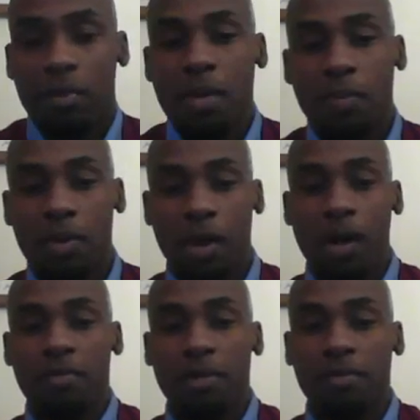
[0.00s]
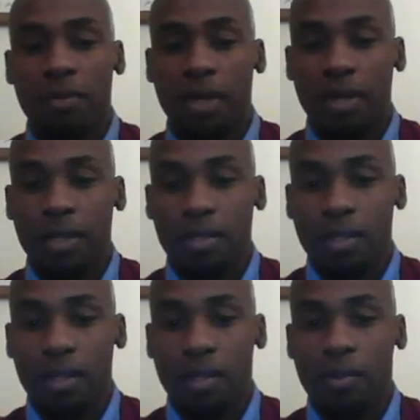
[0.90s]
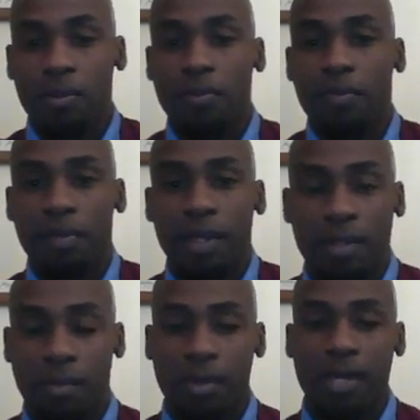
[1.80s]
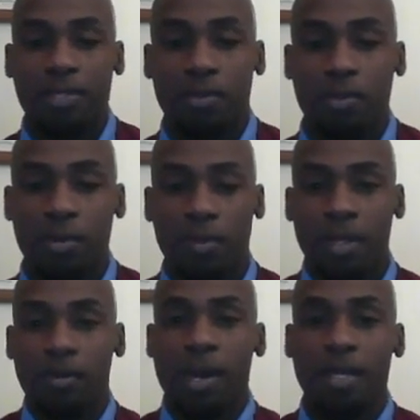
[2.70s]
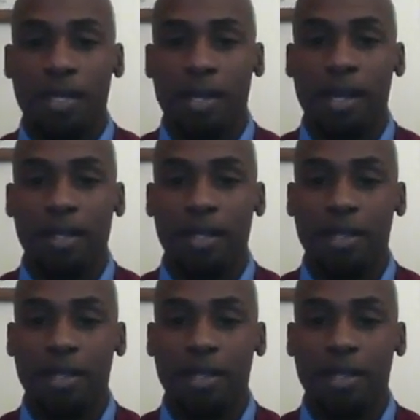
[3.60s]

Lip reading: People often forget, that their brights are on when they're riding at night.